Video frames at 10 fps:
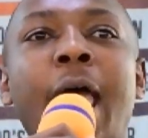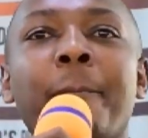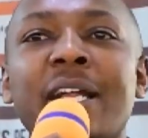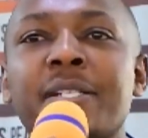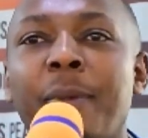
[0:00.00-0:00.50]

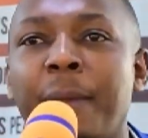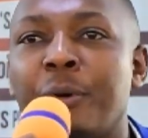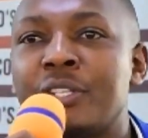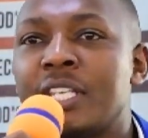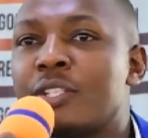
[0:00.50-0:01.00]
But my
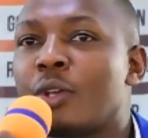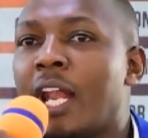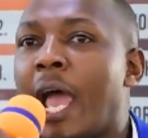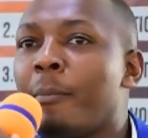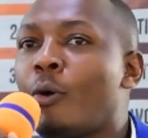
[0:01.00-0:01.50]
position,
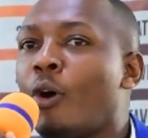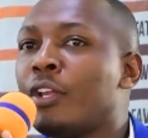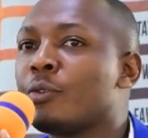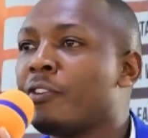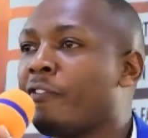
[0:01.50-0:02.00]
I'm going
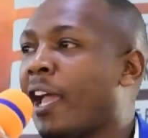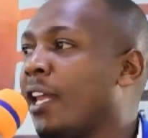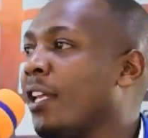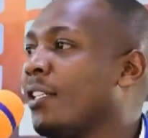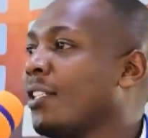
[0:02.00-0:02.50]
to define
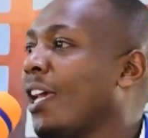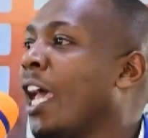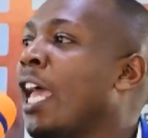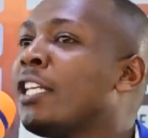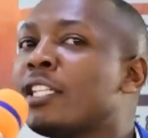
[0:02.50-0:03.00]
it.
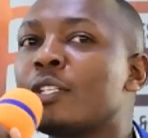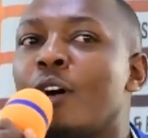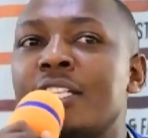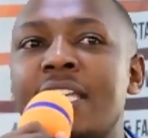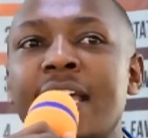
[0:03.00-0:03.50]
It is
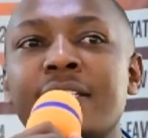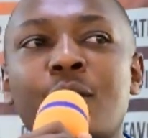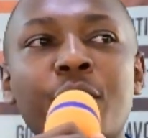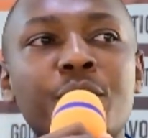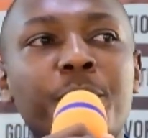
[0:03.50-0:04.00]
not just
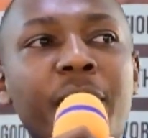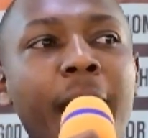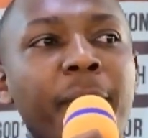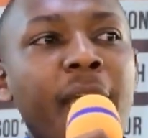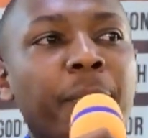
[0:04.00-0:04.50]
going to be a
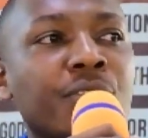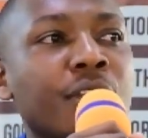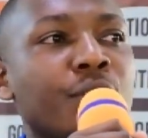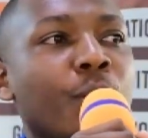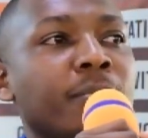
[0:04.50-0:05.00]
mere
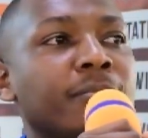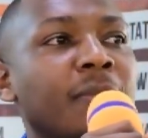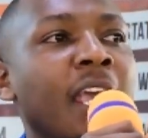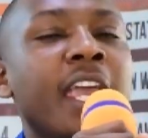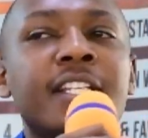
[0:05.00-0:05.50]
position.
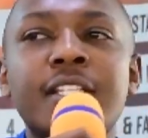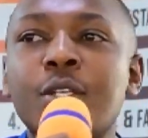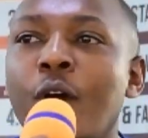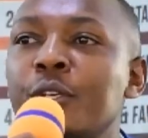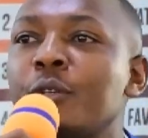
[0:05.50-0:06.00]
It is
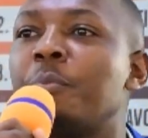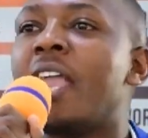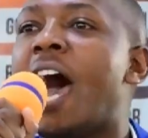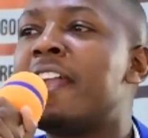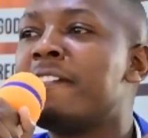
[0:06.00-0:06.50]
going to be
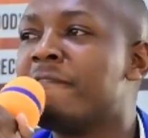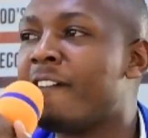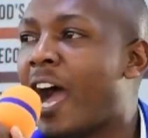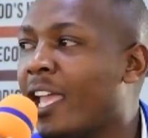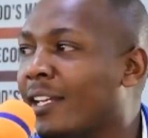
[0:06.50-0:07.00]
a
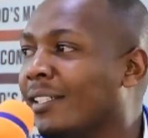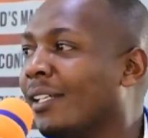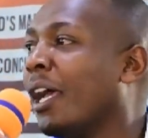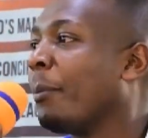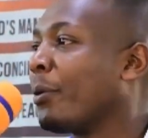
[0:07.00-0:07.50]
divine
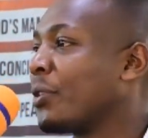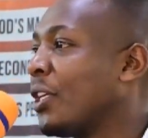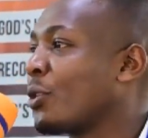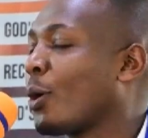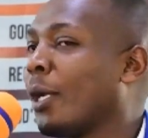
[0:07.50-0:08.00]

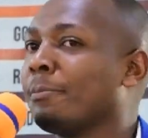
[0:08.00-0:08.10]
position.